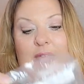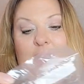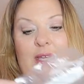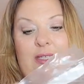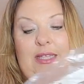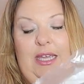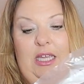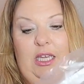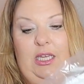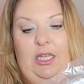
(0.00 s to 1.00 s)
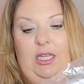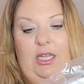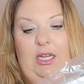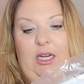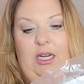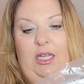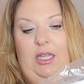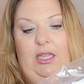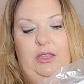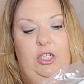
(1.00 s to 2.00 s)
It is like
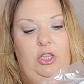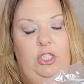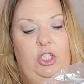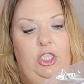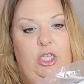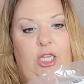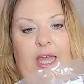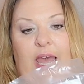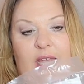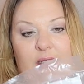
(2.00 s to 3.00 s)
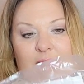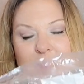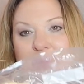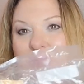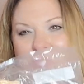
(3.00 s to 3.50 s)
their little heads.